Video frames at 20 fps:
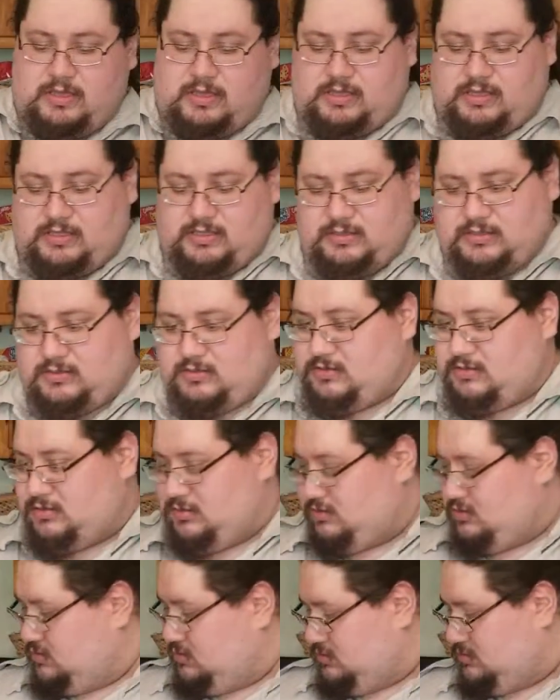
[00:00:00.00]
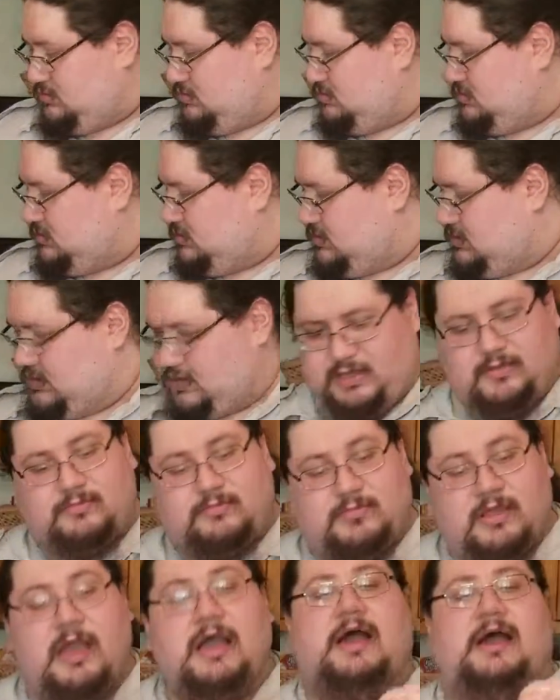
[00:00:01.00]
Also,
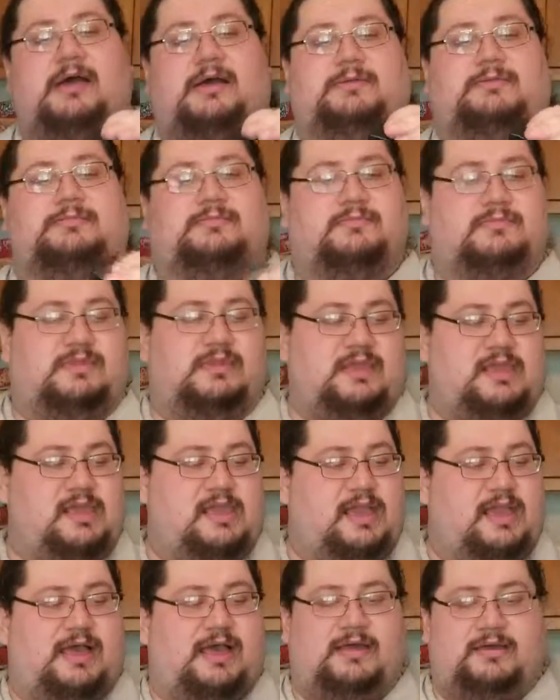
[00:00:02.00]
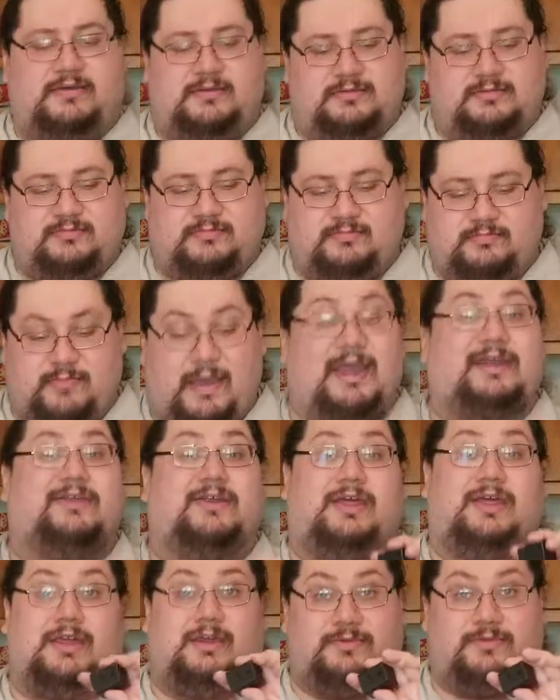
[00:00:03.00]
the
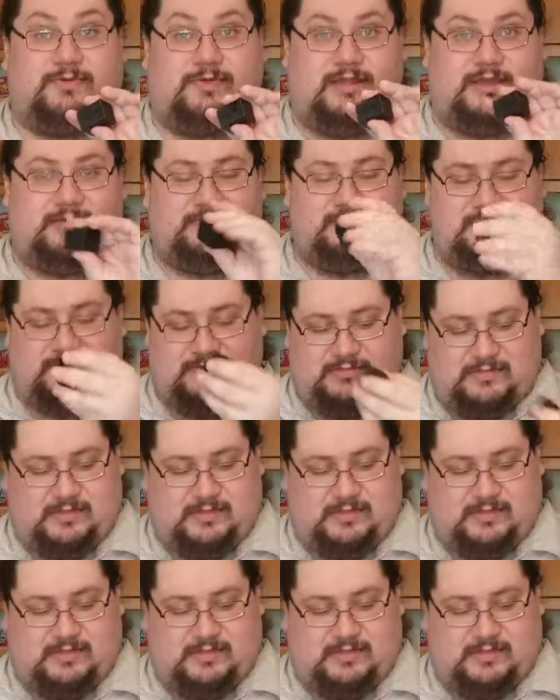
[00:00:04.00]
battery that comes with it.